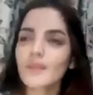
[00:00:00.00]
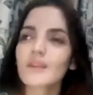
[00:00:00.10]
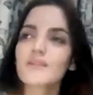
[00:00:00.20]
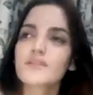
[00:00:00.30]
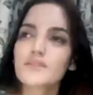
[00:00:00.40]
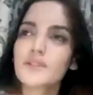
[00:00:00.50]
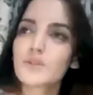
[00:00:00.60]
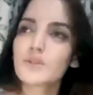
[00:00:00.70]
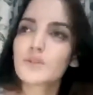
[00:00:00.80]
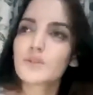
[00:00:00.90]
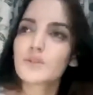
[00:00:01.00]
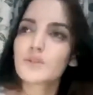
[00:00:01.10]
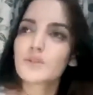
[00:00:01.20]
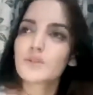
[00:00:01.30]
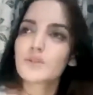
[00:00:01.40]
So it
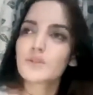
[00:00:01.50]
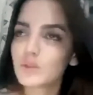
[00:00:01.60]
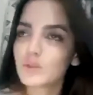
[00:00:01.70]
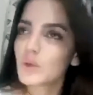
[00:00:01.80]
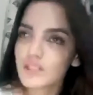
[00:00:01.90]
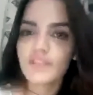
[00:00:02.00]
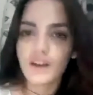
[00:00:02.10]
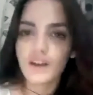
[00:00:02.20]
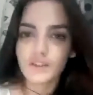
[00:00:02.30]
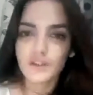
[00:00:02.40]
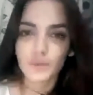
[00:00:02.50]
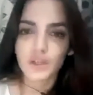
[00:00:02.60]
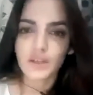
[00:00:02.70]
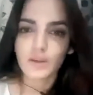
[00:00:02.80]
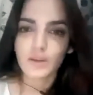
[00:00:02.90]
was fun
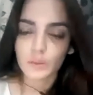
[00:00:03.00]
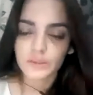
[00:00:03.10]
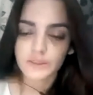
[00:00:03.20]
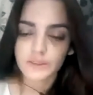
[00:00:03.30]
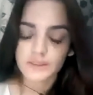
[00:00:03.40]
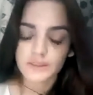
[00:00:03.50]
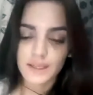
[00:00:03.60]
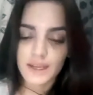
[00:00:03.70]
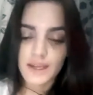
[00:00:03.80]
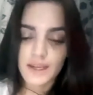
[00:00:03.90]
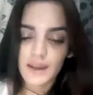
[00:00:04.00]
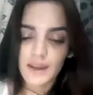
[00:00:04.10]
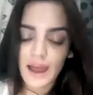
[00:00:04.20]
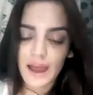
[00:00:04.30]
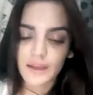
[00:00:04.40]
shooting over there.
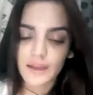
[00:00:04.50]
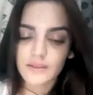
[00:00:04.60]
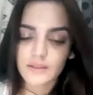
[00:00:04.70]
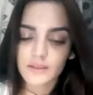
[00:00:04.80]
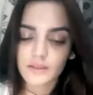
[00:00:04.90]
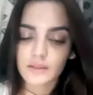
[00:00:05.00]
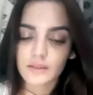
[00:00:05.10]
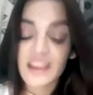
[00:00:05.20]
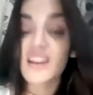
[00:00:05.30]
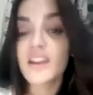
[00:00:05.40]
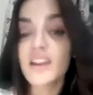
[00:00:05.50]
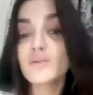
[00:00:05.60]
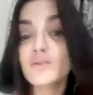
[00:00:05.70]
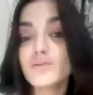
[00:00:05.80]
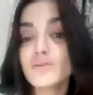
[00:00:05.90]
And I
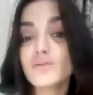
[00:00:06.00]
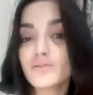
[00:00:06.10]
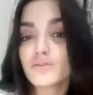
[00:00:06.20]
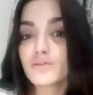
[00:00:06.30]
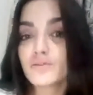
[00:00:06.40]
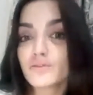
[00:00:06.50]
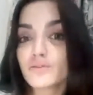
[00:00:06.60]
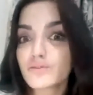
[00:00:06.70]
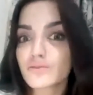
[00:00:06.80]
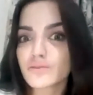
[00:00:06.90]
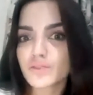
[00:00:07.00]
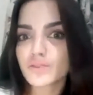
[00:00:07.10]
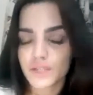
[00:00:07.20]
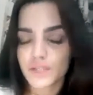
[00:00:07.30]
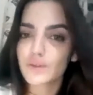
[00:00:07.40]
used to do two
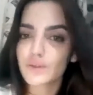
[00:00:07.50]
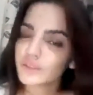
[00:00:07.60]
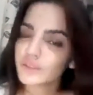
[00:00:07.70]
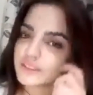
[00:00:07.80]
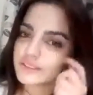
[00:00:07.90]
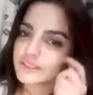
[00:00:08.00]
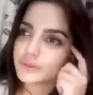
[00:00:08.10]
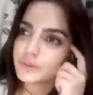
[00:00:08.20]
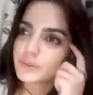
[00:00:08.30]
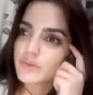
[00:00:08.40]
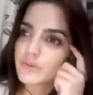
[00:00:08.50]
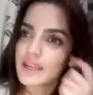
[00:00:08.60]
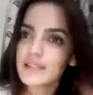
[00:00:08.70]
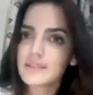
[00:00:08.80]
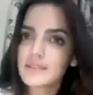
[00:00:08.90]
shifts over there. When
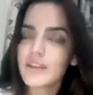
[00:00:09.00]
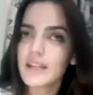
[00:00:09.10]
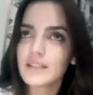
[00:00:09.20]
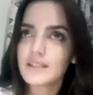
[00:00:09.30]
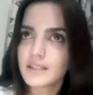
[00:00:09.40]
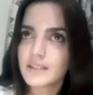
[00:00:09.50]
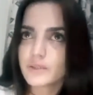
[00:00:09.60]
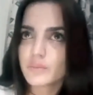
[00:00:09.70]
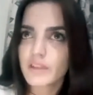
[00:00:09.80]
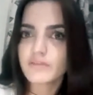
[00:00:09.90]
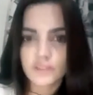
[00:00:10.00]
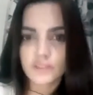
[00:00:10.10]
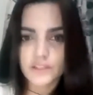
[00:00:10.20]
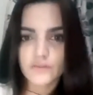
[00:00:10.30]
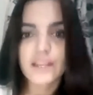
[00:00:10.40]
I did my first when
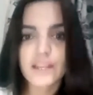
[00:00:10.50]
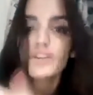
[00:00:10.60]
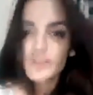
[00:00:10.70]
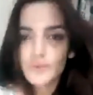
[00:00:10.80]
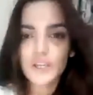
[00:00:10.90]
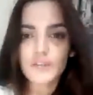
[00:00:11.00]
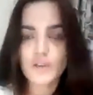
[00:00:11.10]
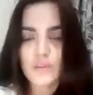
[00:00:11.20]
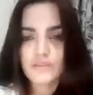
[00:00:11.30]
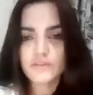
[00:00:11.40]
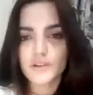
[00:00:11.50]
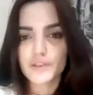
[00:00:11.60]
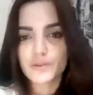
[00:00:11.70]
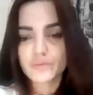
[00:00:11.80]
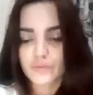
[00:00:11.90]
I was shooting for my first
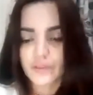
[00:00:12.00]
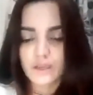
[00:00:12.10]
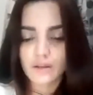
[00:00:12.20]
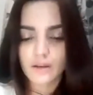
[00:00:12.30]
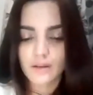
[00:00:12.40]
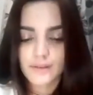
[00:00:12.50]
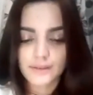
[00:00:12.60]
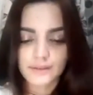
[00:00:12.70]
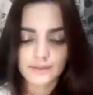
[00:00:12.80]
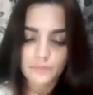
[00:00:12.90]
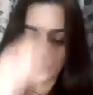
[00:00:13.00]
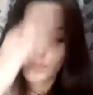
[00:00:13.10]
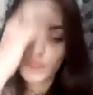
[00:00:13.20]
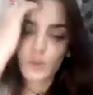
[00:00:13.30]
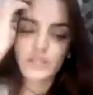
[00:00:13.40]
movie, there
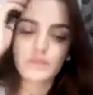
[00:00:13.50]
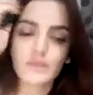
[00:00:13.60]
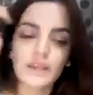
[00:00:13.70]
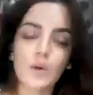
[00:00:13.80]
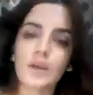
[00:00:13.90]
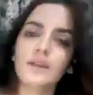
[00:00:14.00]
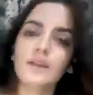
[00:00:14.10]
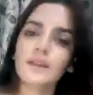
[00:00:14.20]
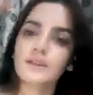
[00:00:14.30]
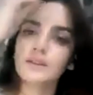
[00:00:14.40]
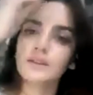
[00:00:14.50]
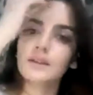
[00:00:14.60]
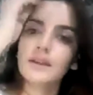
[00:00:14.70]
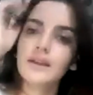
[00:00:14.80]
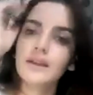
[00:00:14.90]
was my coordinator.
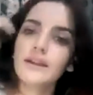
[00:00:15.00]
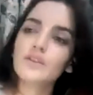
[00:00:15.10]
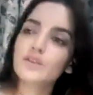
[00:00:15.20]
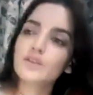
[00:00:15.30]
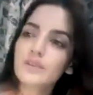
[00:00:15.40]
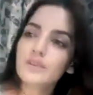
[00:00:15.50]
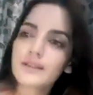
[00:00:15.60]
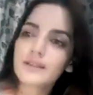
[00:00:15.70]
He told me that